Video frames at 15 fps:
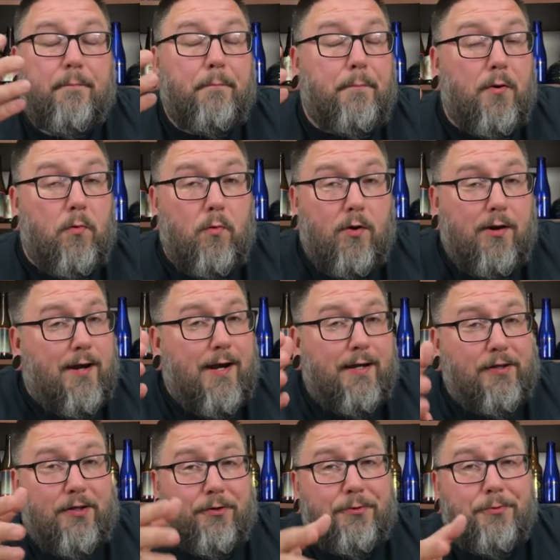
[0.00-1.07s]
But what I
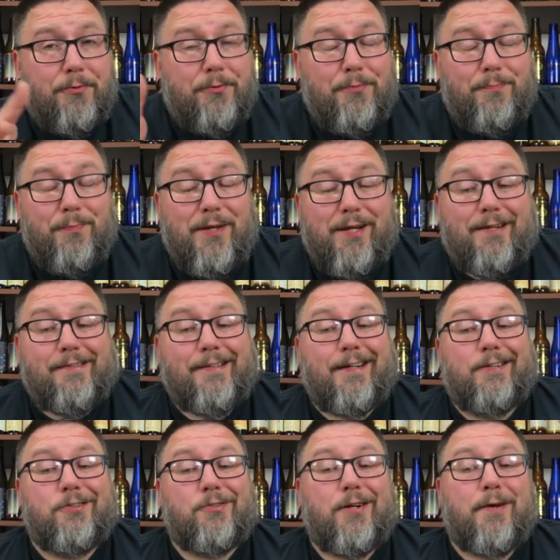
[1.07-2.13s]
do is I
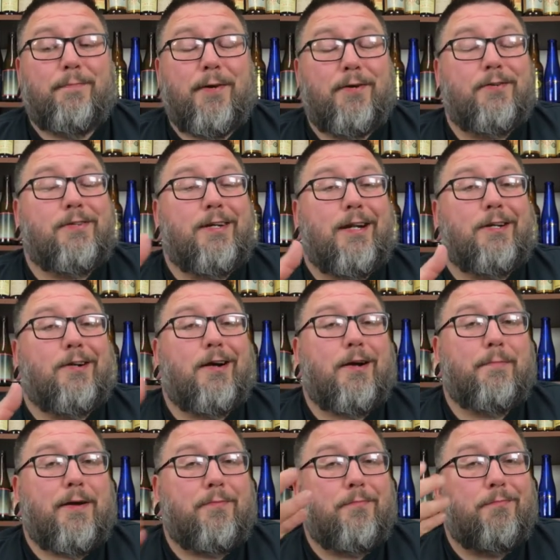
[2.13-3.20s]
drink beers and I talk
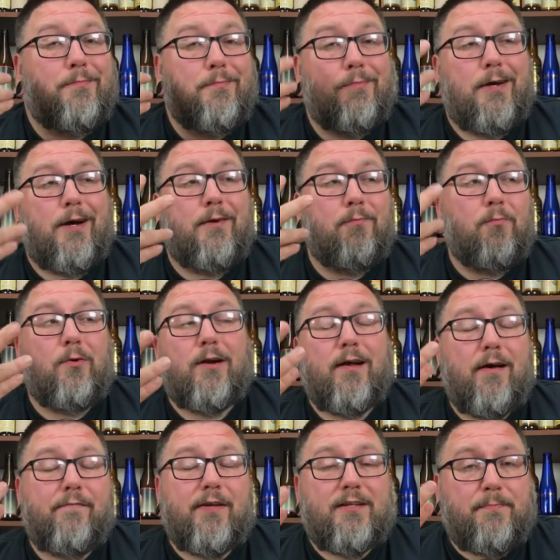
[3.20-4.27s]
about them on what
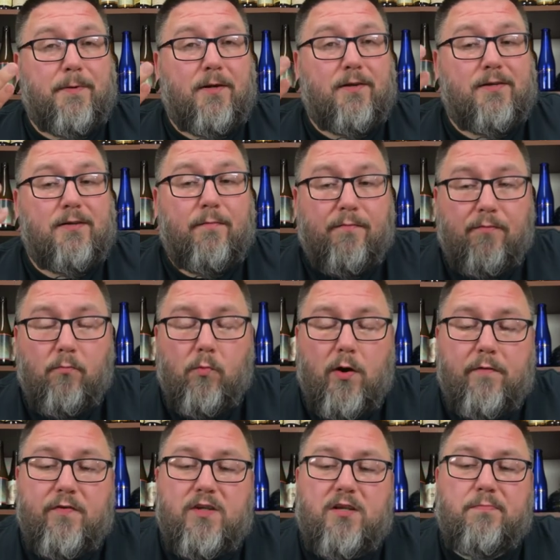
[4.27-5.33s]
I've experienced. And from what
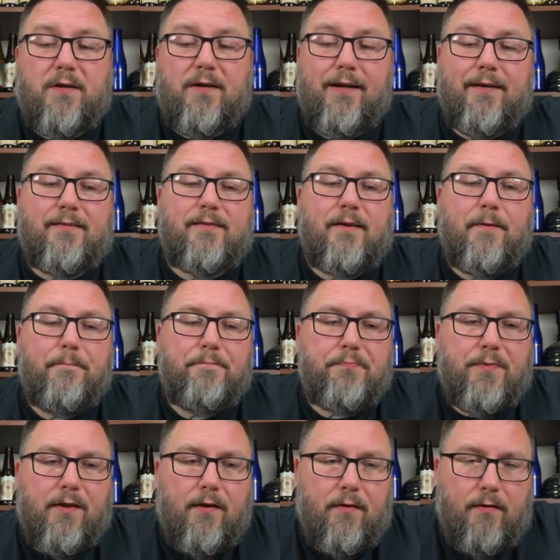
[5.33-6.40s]
I've experienced,
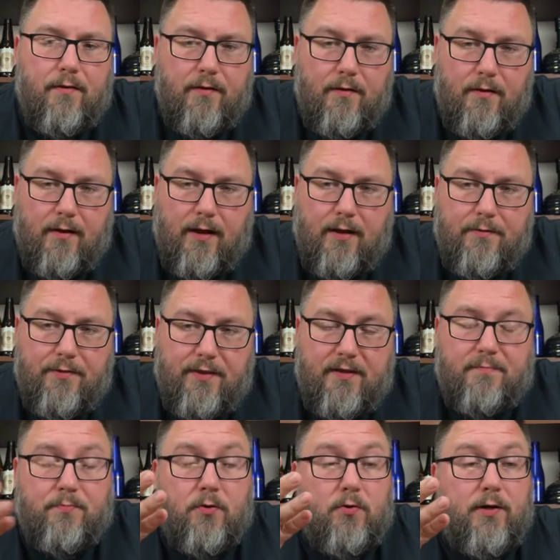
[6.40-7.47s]
this
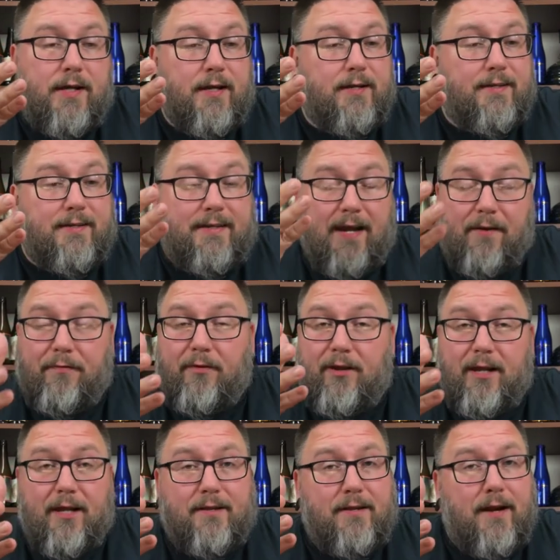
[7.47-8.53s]
brewery could definitely
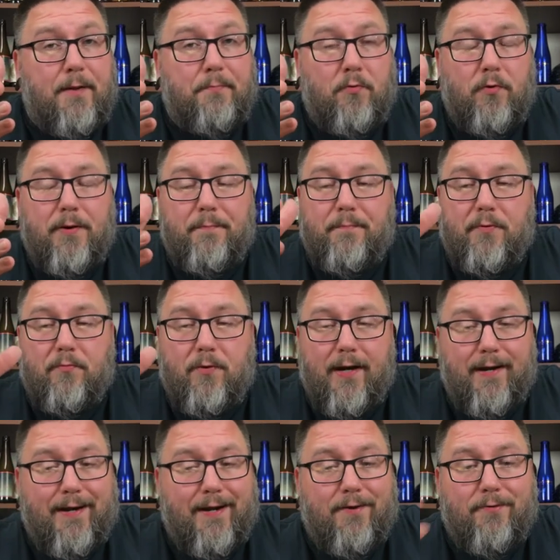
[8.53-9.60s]
get to that point. But
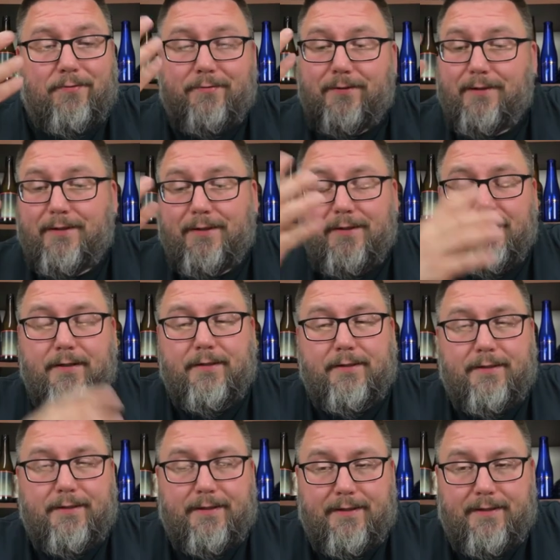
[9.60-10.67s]
right now,
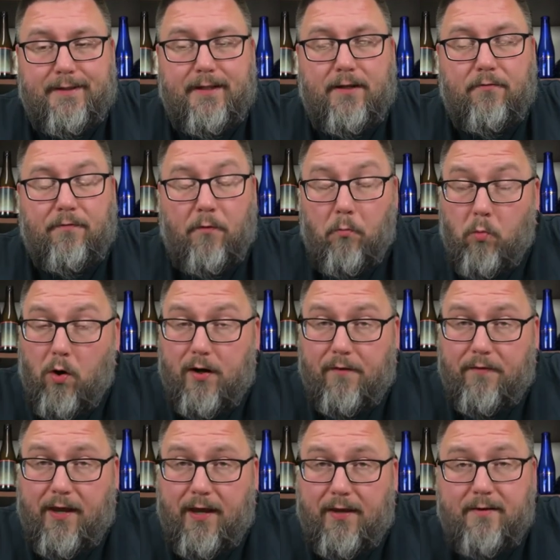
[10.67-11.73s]
from what
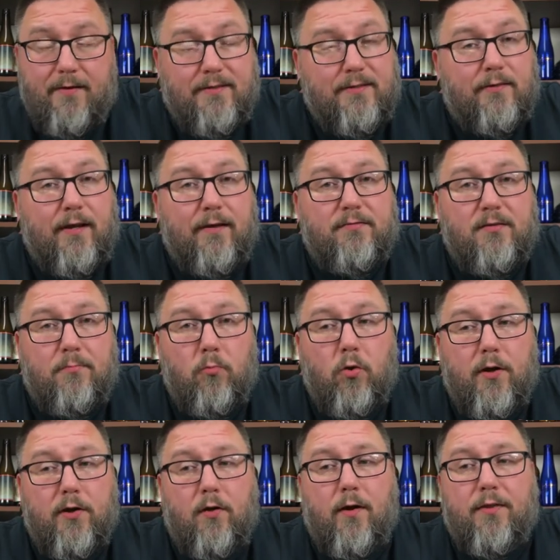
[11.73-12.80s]
I've had, and I still have some more
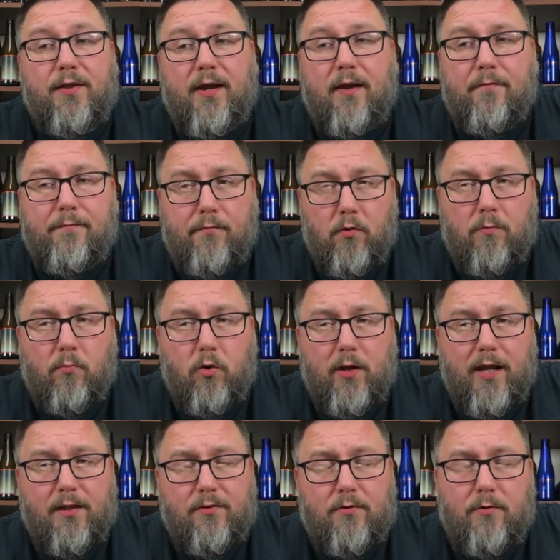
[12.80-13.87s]
to go. I think I have four more to
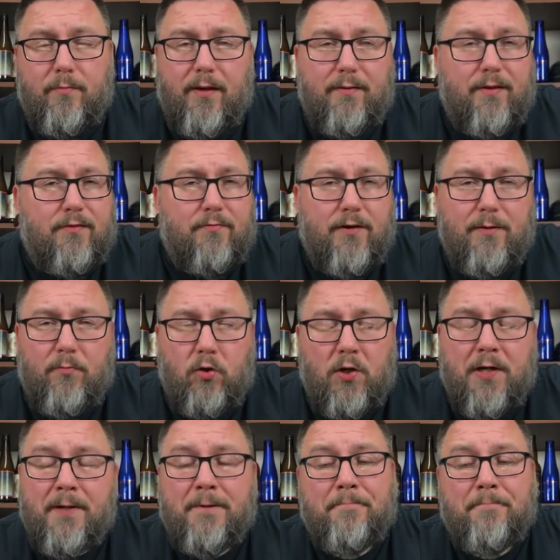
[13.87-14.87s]
get through, maybe three more.